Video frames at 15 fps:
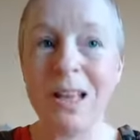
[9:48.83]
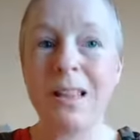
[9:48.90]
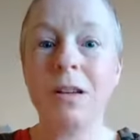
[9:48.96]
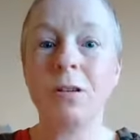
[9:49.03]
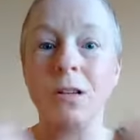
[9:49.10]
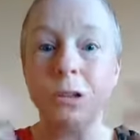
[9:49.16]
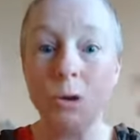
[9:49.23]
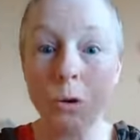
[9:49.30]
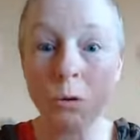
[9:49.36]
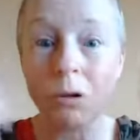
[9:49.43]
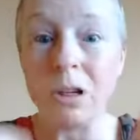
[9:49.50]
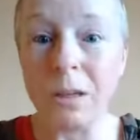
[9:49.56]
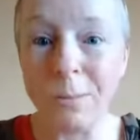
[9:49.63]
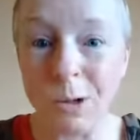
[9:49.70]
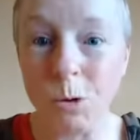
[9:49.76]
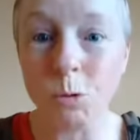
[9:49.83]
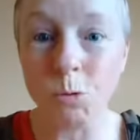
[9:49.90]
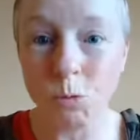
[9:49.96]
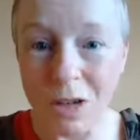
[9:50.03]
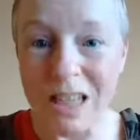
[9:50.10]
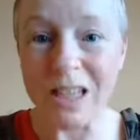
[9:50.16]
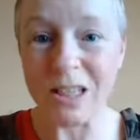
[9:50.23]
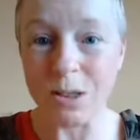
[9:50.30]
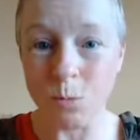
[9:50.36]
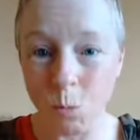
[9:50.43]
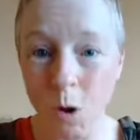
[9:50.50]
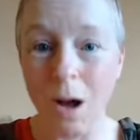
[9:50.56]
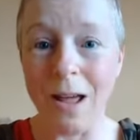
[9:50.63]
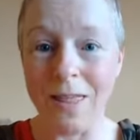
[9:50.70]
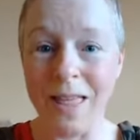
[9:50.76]
There are neurochemical reasons
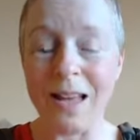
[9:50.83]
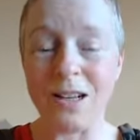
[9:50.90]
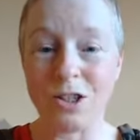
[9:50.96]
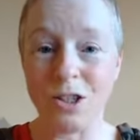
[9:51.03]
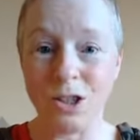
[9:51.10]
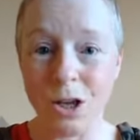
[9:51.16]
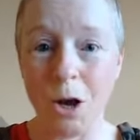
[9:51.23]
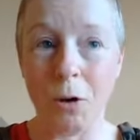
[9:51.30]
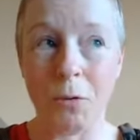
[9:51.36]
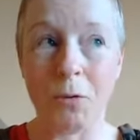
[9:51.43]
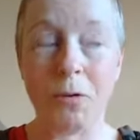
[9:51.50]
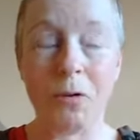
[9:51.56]
why that is so.